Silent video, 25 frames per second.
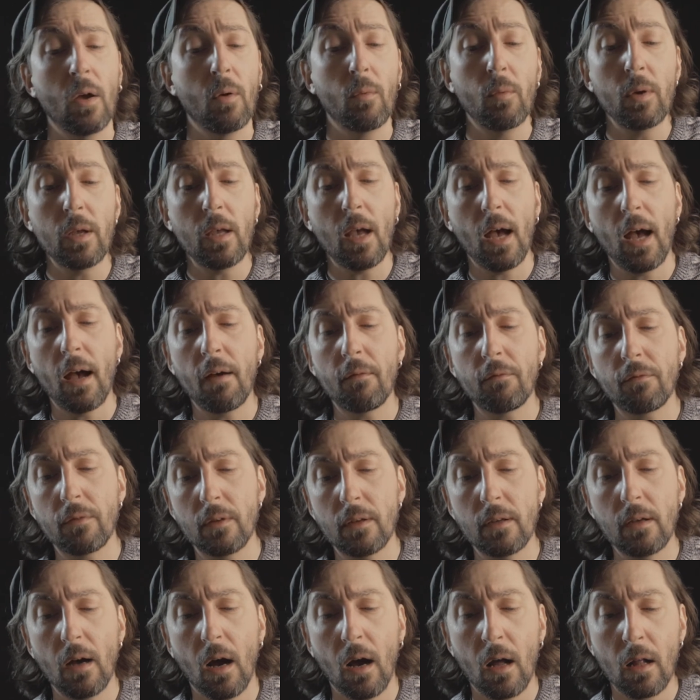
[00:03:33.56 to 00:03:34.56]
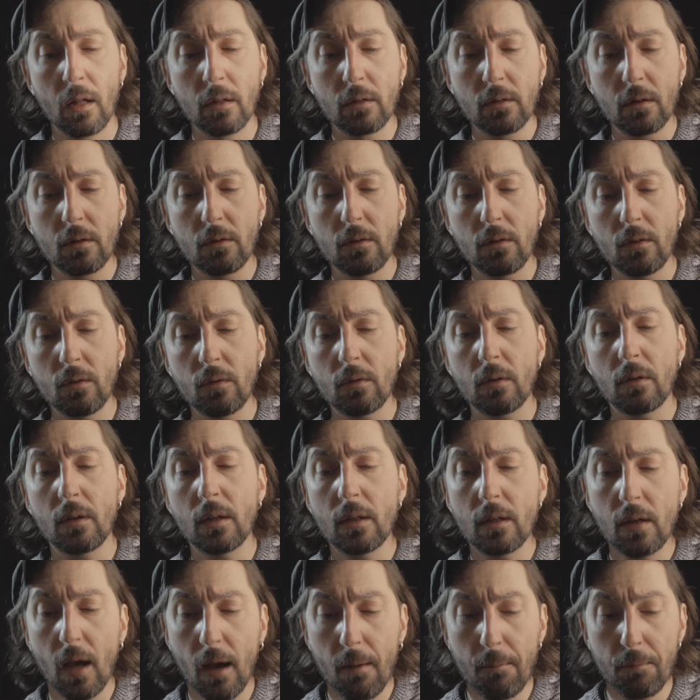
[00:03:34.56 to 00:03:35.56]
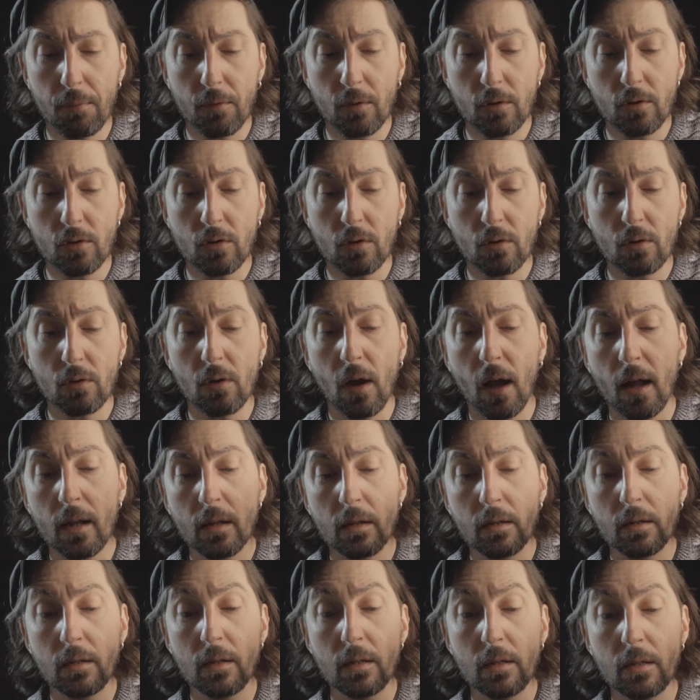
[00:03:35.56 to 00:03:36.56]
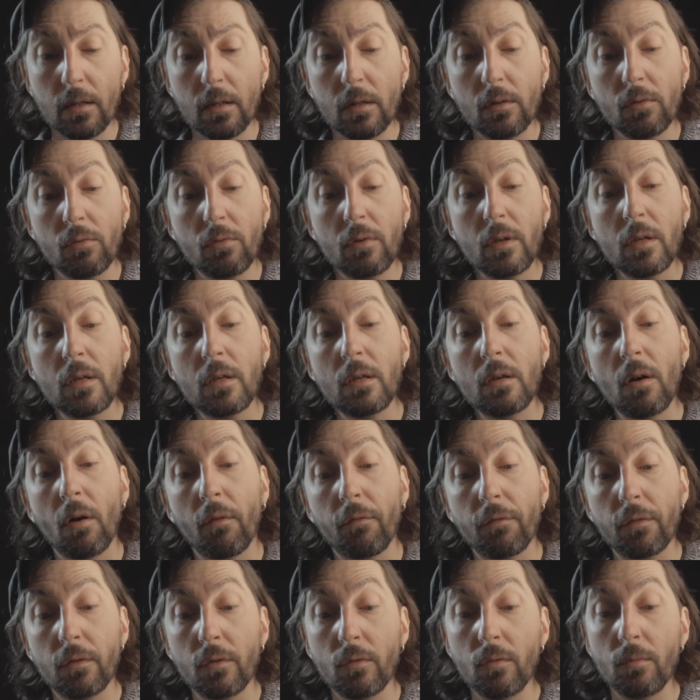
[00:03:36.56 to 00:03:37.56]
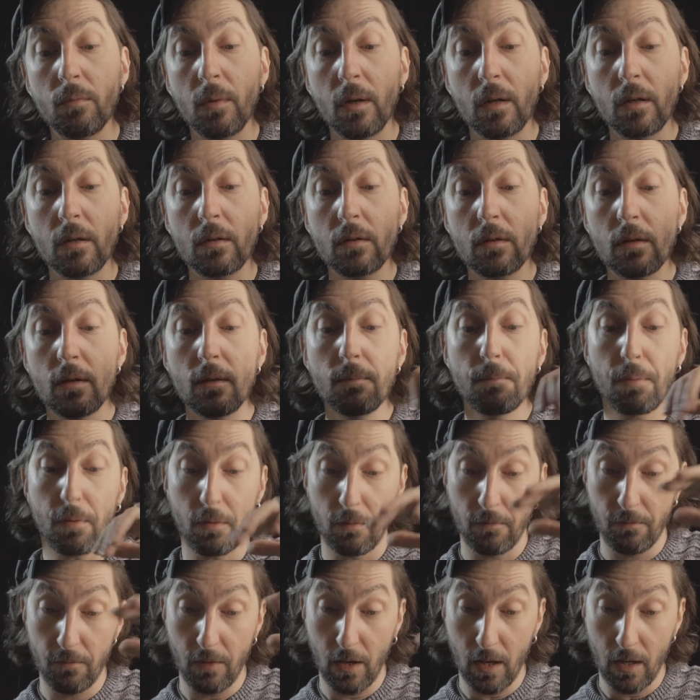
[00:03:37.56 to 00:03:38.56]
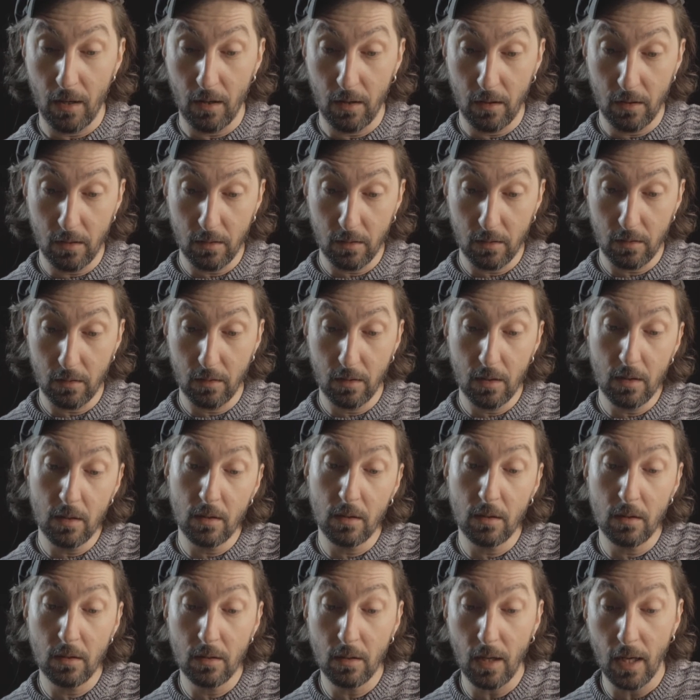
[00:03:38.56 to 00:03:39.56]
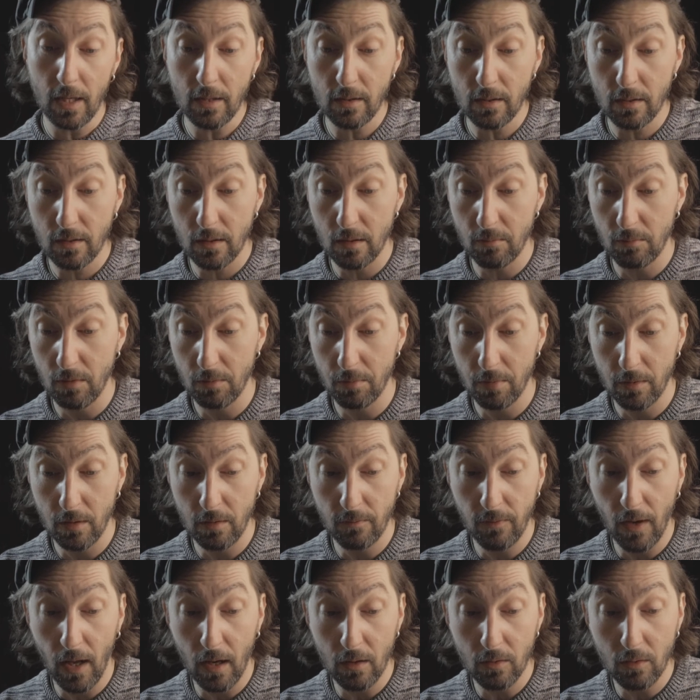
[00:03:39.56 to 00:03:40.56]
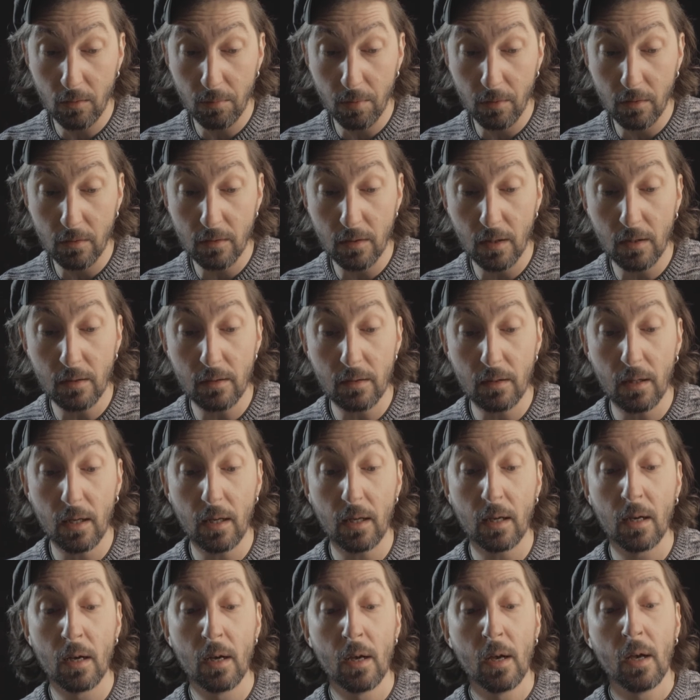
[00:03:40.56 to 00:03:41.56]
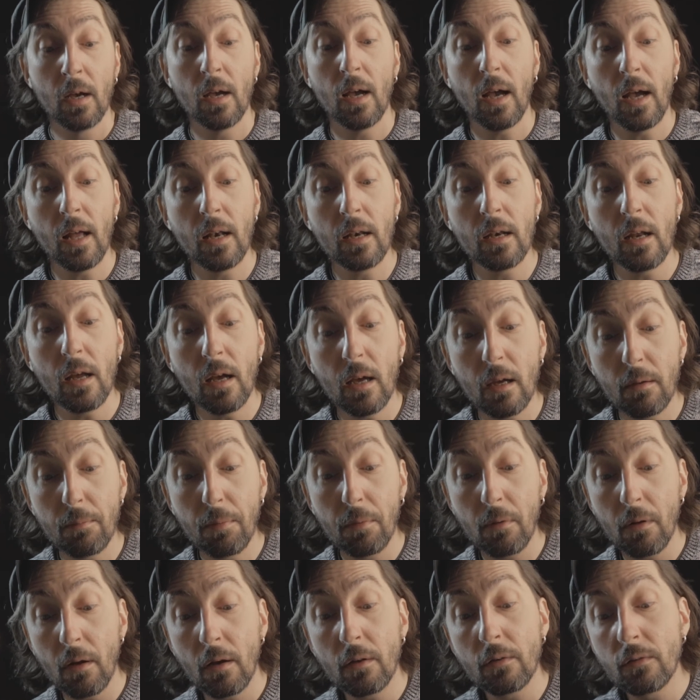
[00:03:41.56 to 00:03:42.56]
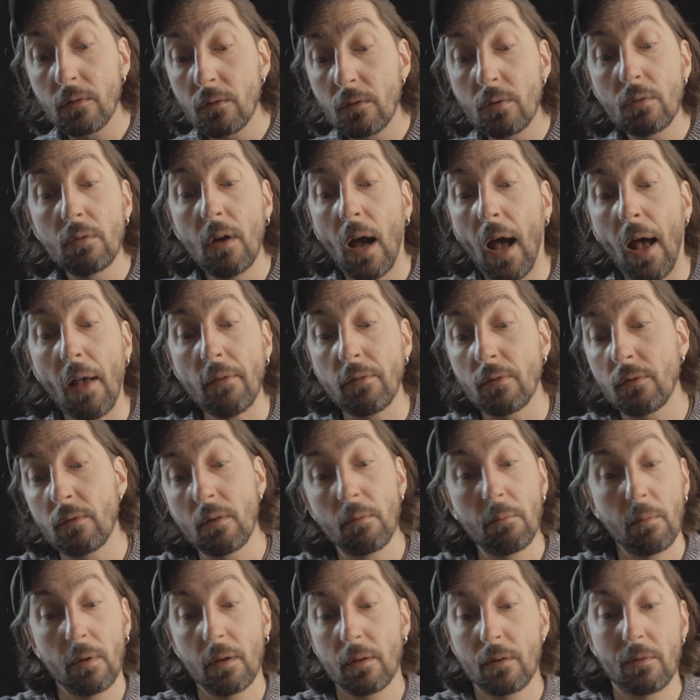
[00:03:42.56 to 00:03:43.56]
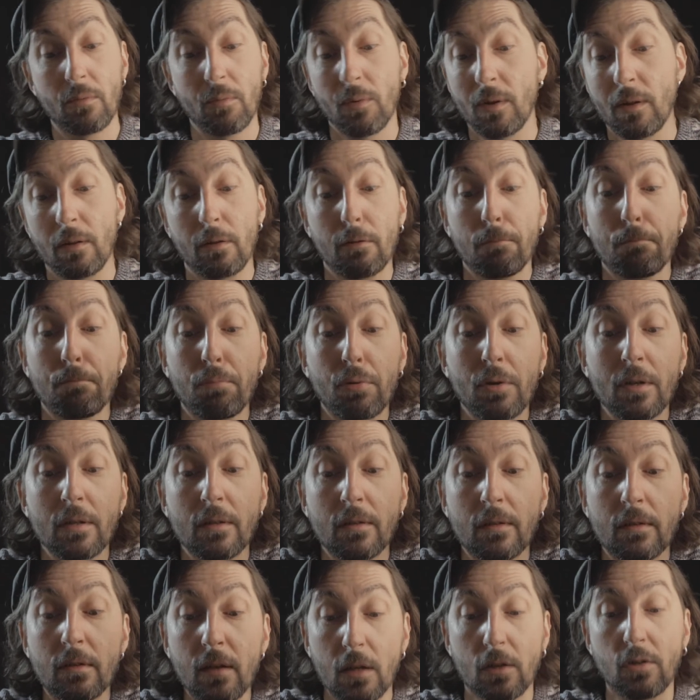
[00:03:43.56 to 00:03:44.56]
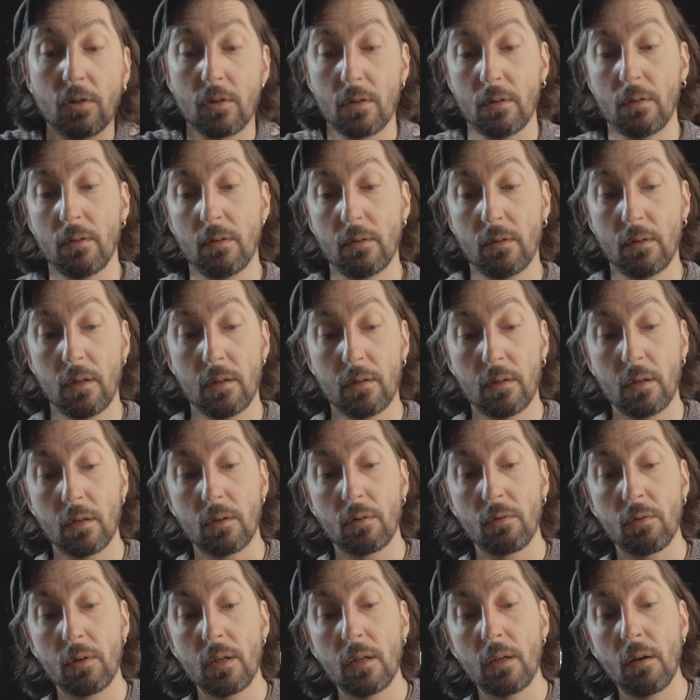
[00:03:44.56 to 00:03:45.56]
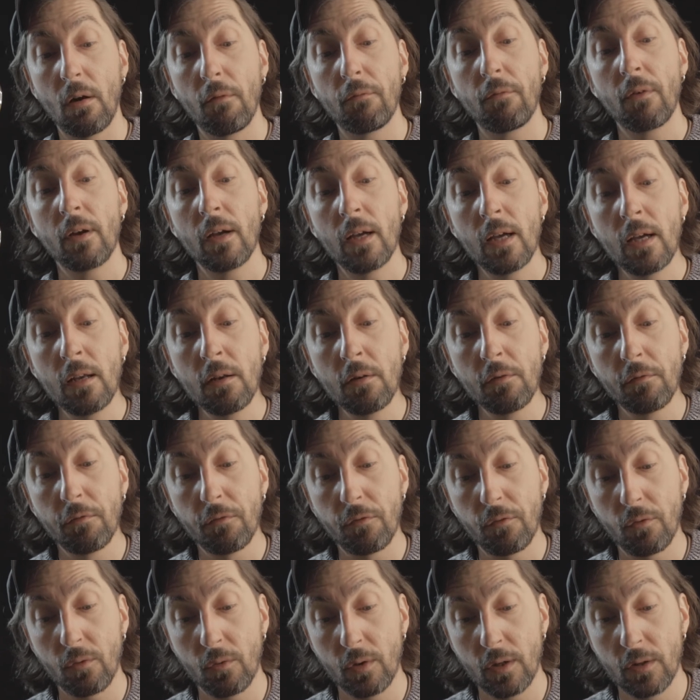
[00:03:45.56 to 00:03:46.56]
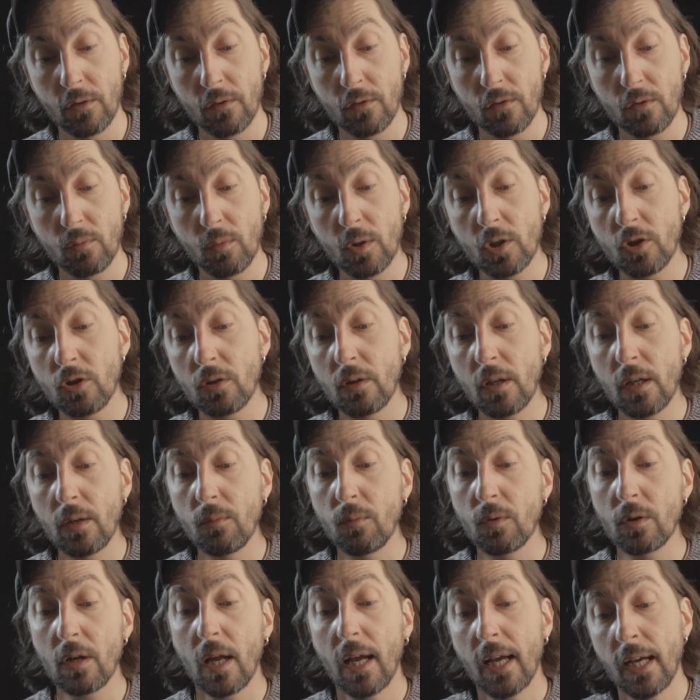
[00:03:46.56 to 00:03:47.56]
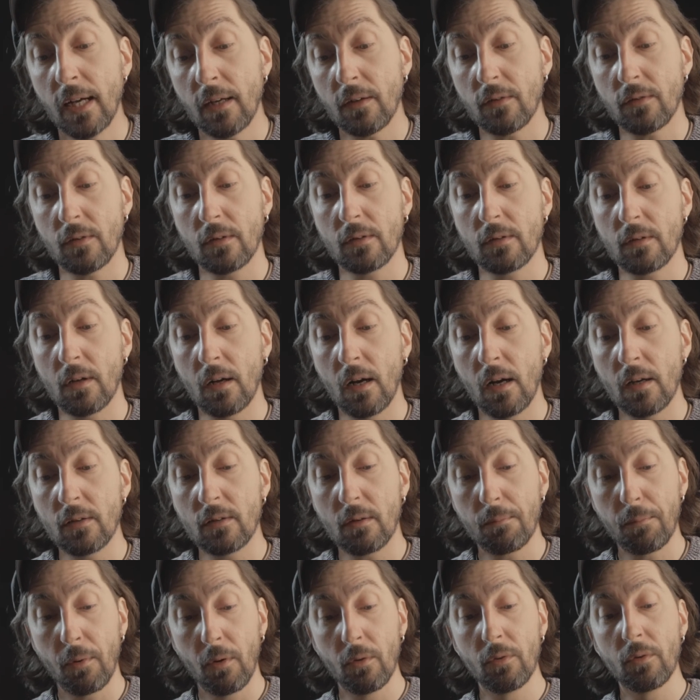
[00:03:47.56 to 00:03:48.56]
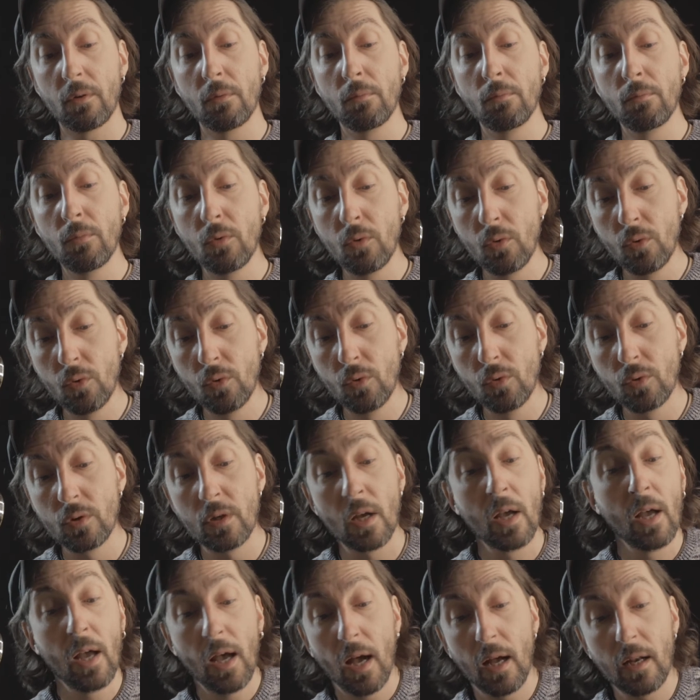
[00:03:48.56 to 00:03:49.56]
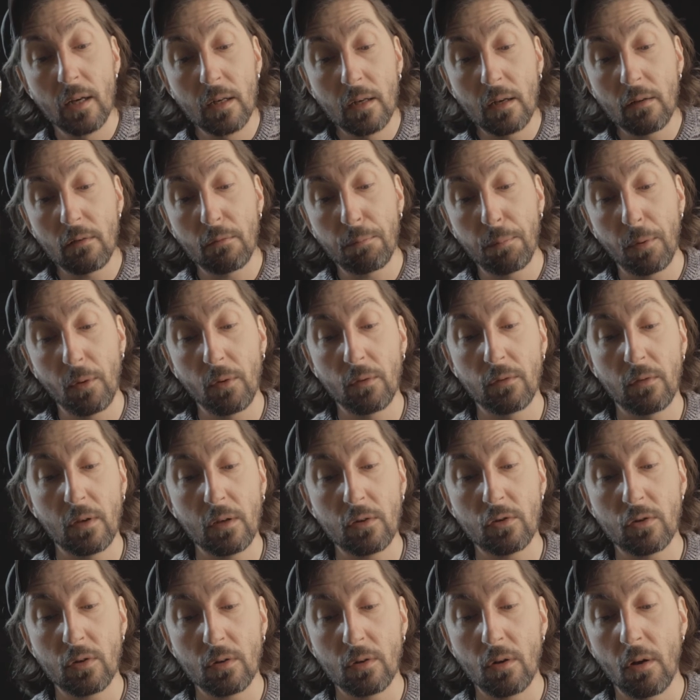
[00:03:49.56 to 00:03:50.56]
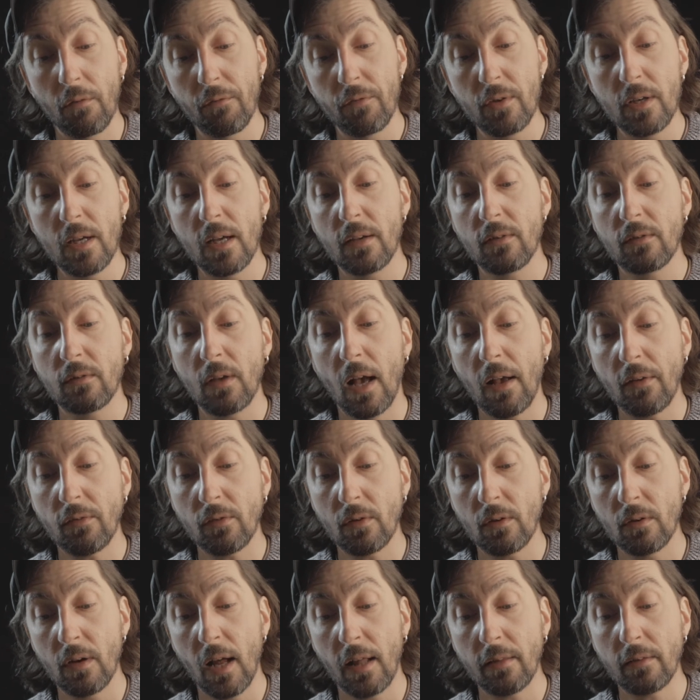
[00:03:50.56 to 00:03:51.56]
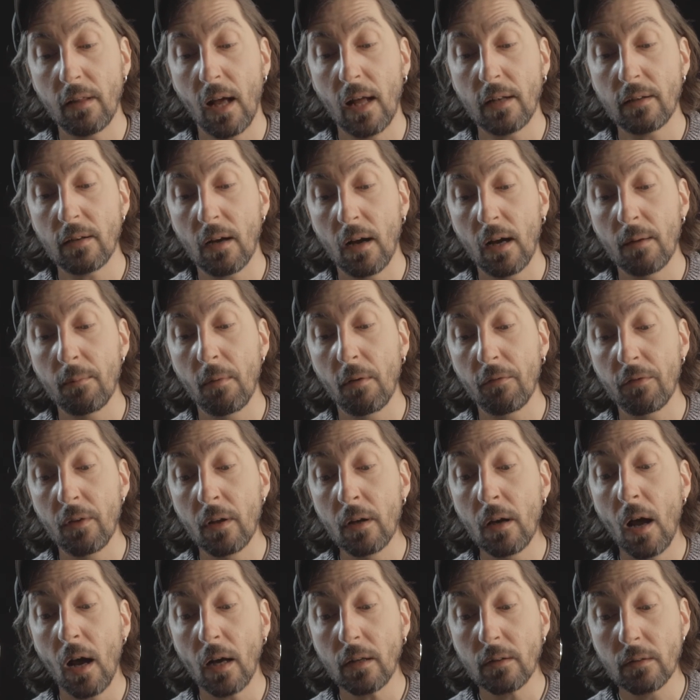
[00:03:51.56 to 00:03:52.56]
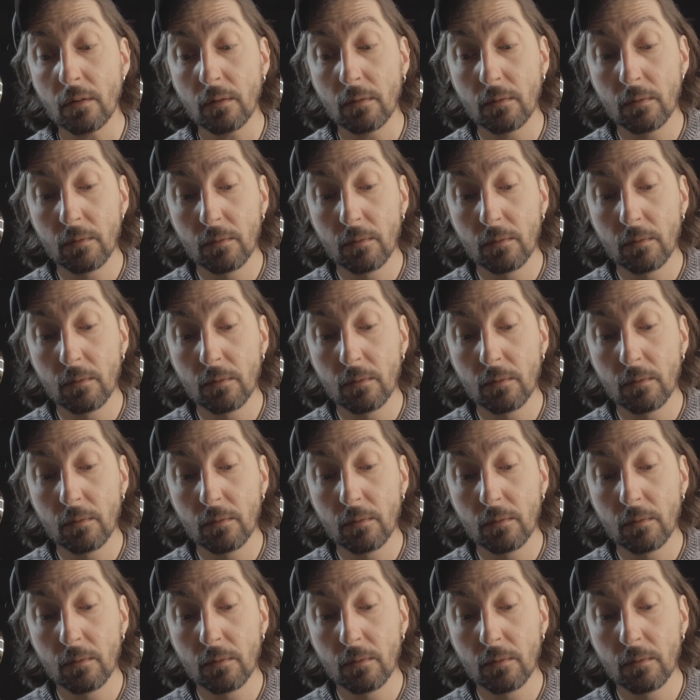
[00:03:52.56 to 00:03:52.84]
We have the altitude, the temperature, and the degree of humidity prevailing, inestimably valuable since they enable us to estimate with precision the degree of influence which they would exercise upon the mood and disposition of the assassin at that time of the night."